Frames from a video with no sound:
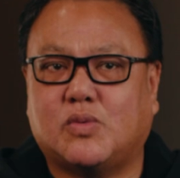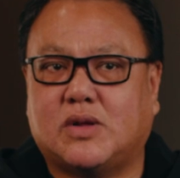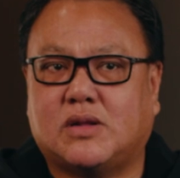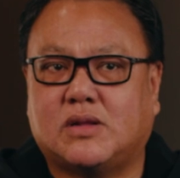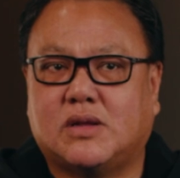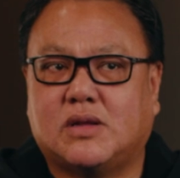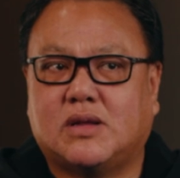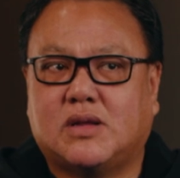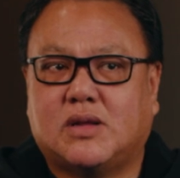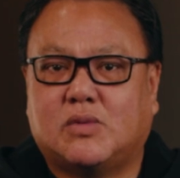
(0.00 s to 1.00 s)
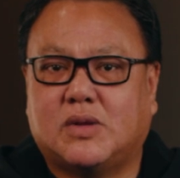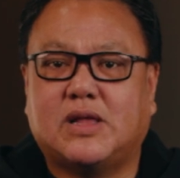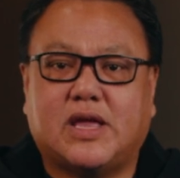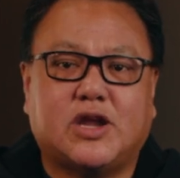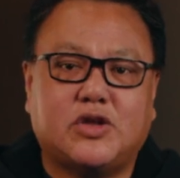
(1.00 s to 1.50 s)
will will
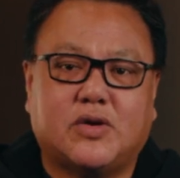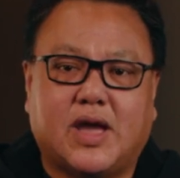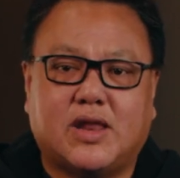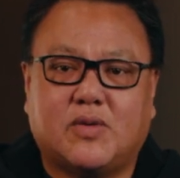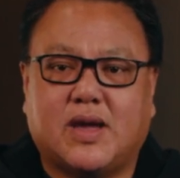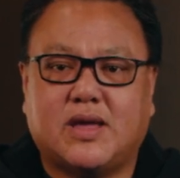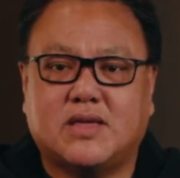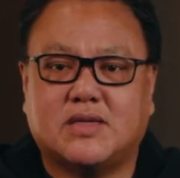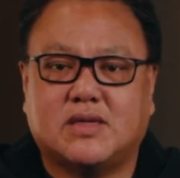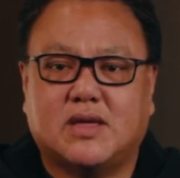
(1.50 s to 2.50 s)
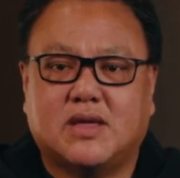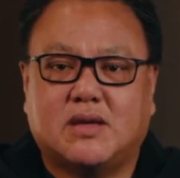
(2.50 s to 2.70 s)
hear you anyways.